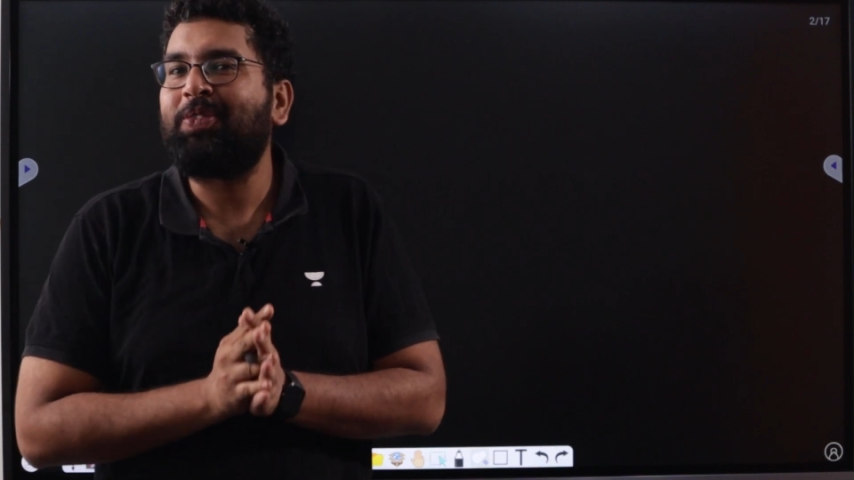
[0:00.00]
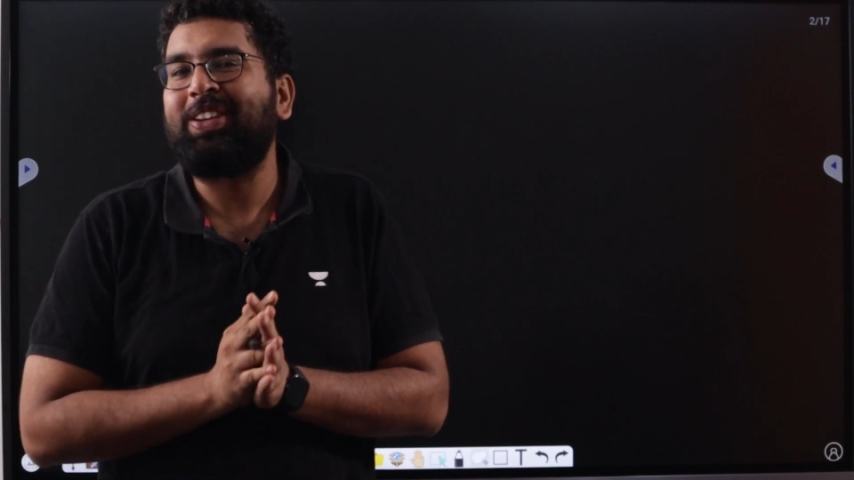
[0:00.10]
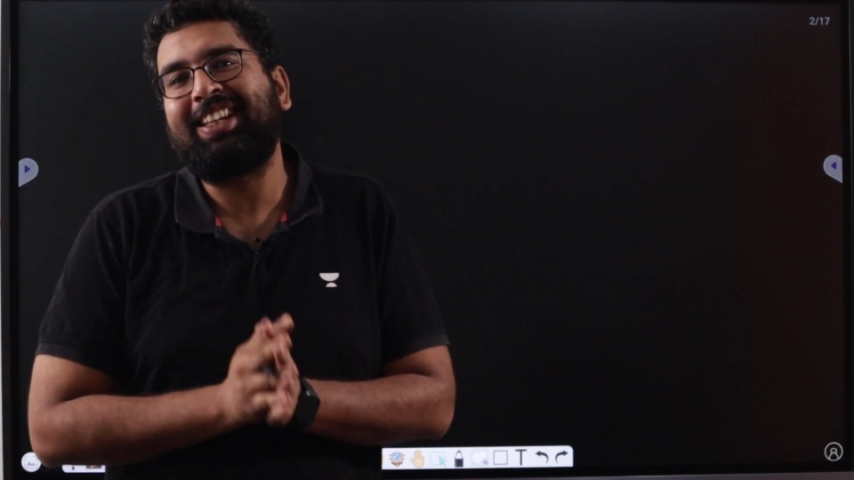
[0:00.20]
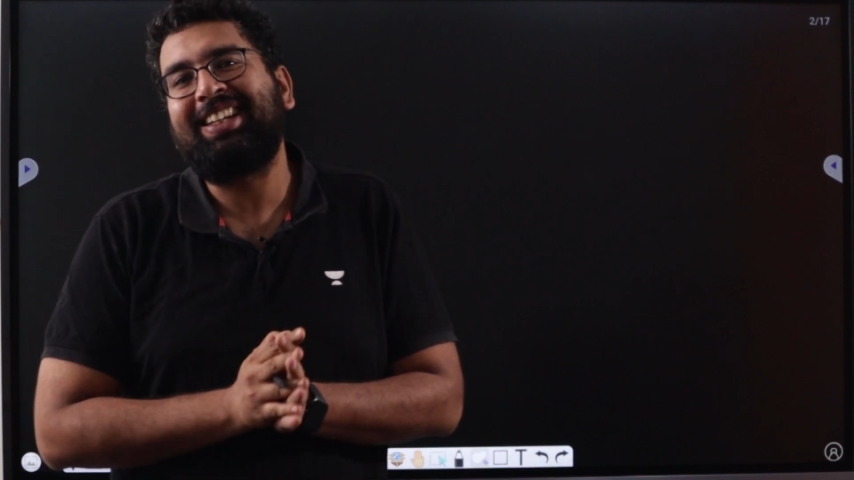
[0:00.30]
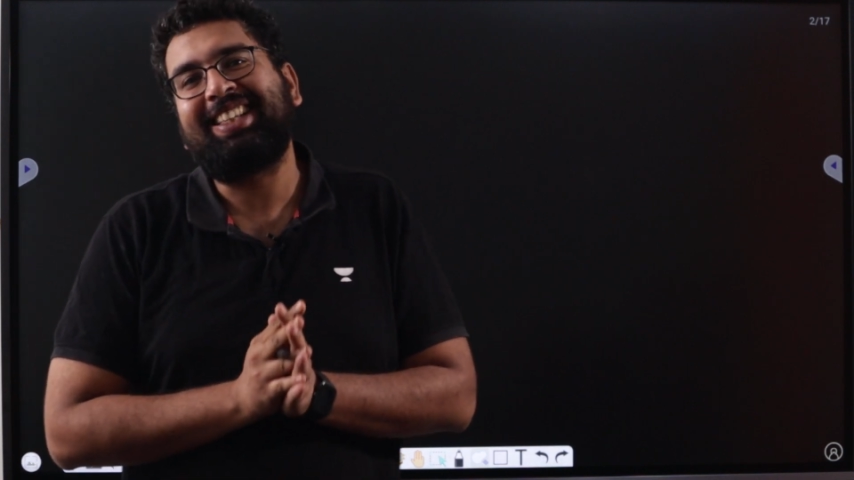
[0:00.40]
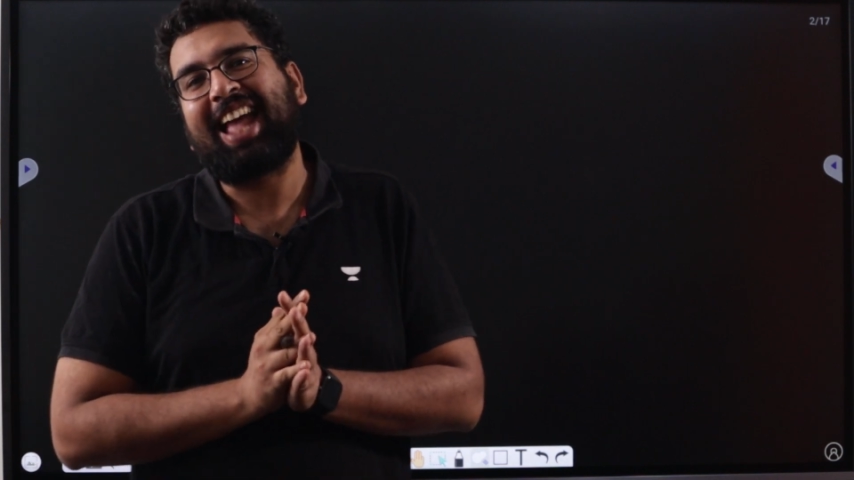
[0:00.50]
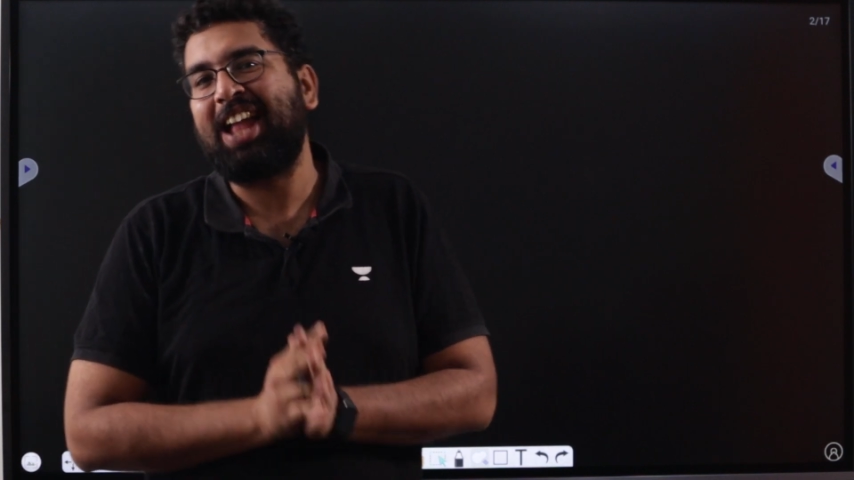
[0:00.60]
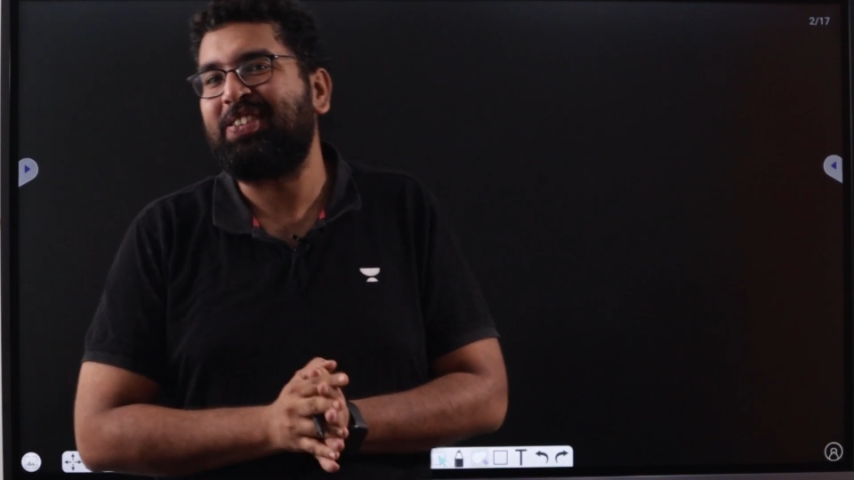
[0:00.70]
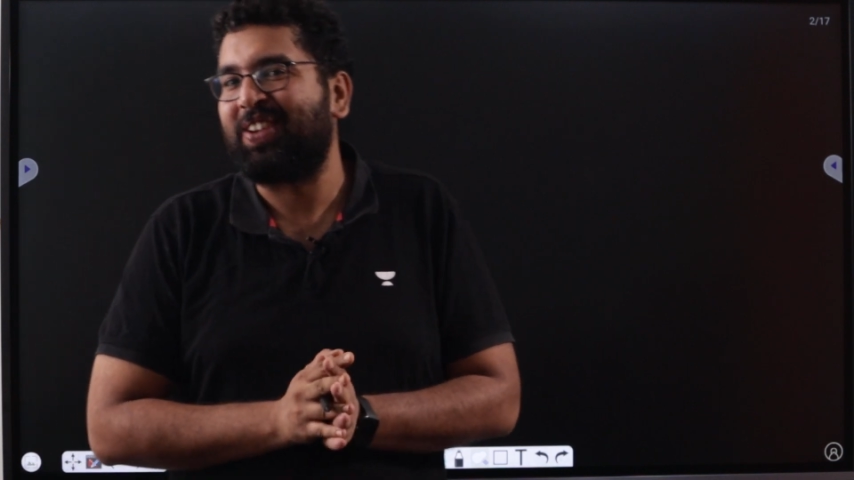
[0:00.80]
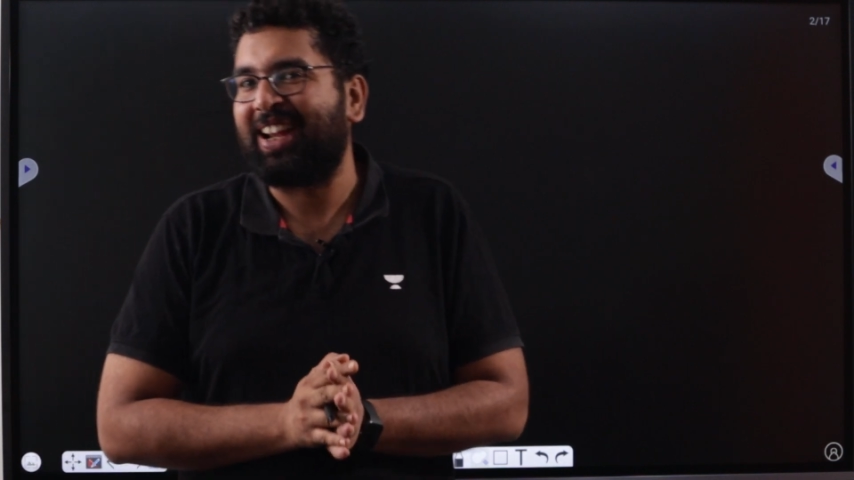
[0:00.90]
physics
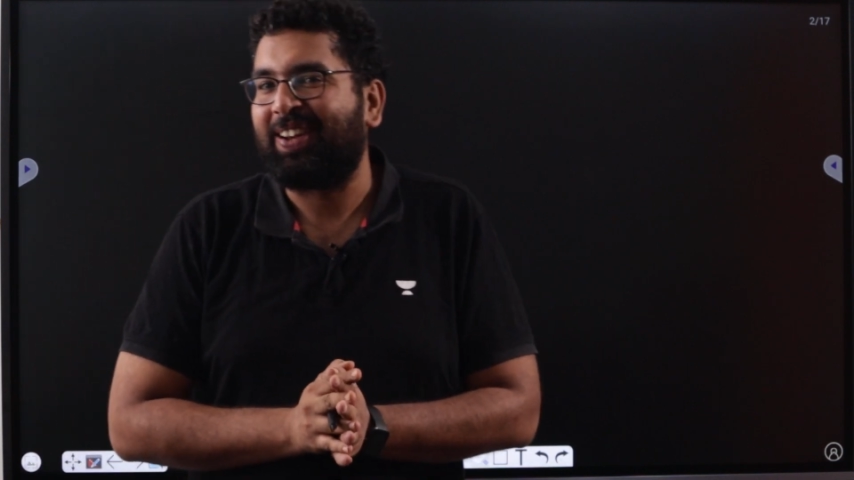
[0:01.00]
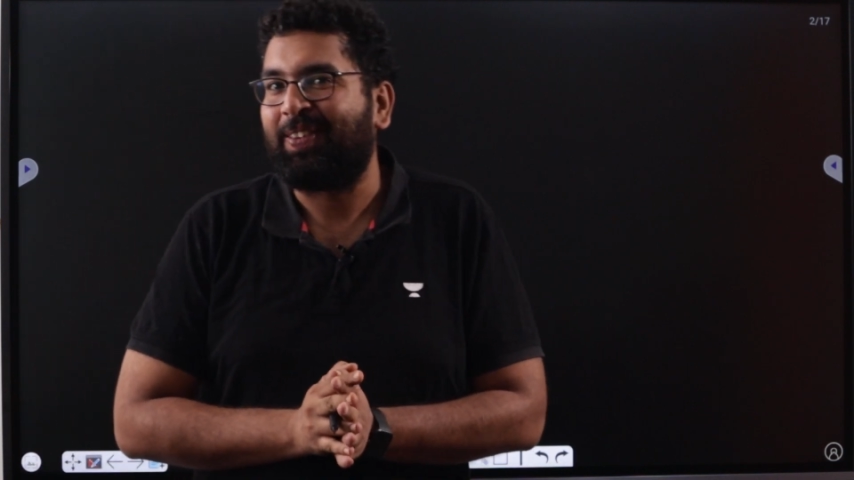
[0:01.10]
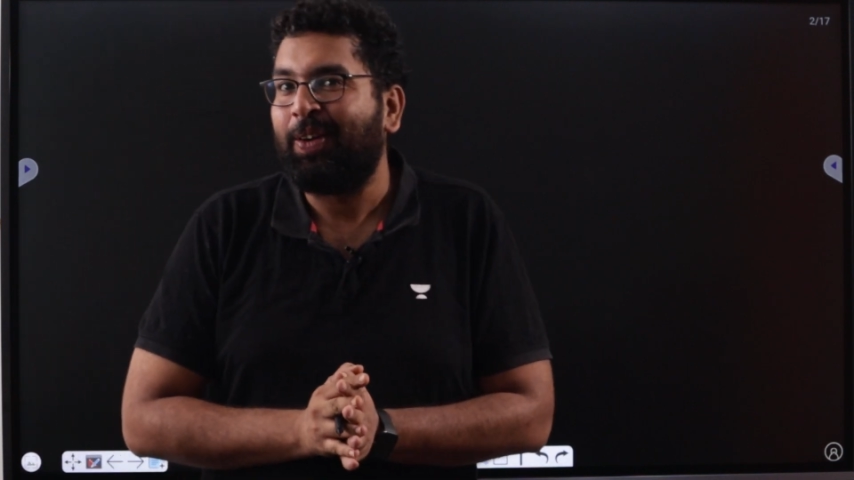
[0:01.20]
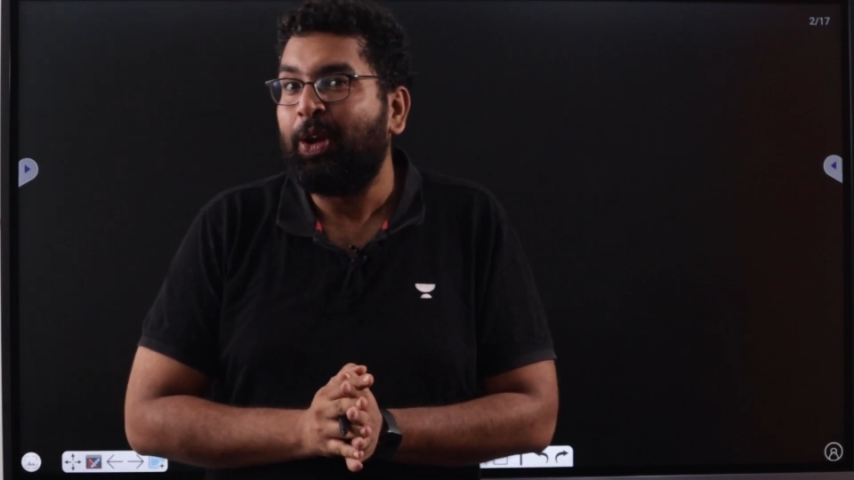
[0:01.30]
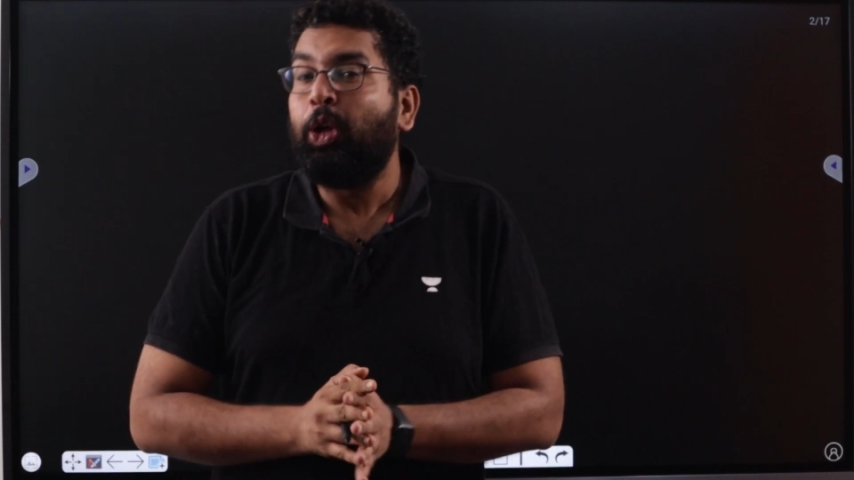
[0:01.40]
educator.